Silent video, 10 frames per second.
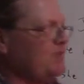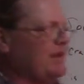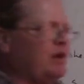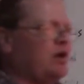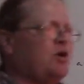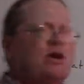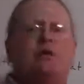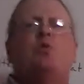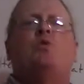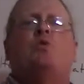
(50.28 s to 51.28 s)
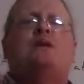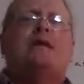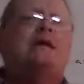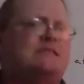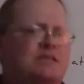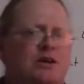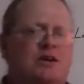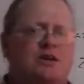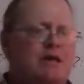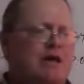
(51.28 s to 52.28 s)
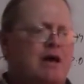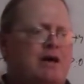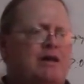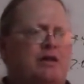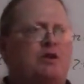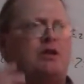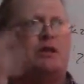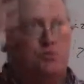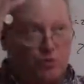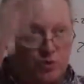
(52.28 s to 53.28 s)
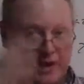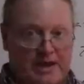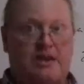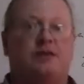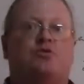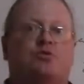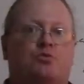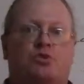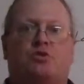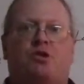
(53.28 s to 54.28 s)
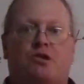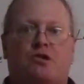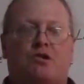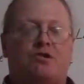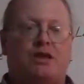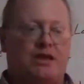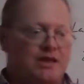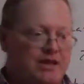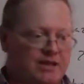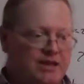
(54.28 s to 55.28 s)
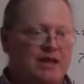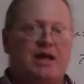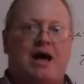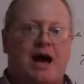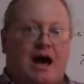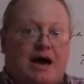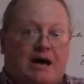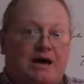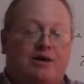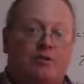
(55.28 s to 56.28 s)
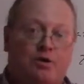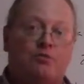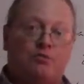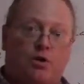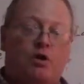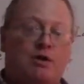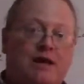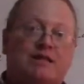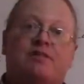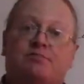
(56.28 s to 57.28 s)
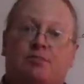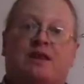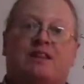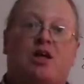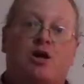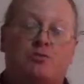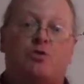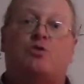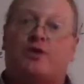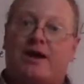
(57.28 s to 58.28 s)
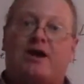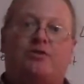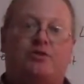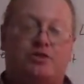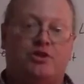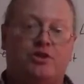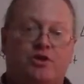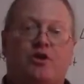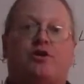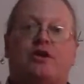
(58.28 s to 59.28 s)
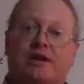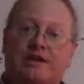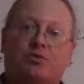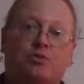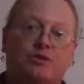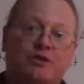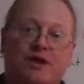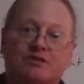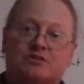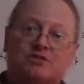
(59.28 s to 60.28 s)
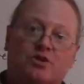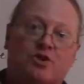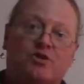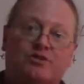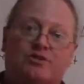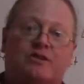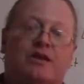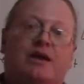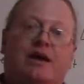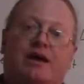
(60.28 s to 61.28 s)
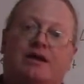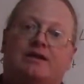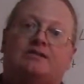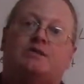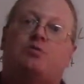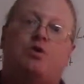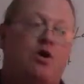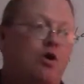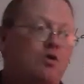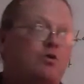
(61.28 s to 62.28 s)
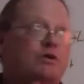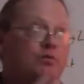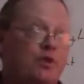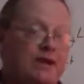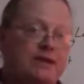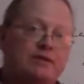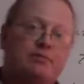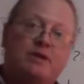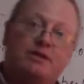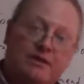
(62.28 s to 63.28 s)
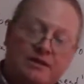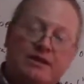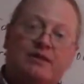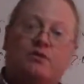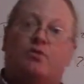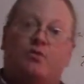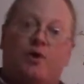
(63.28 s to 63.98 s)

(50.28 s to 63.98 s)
In one case, it rained real hard, and I left my lawnmower out in the yard, and it would not start. And I said, it rained. It got the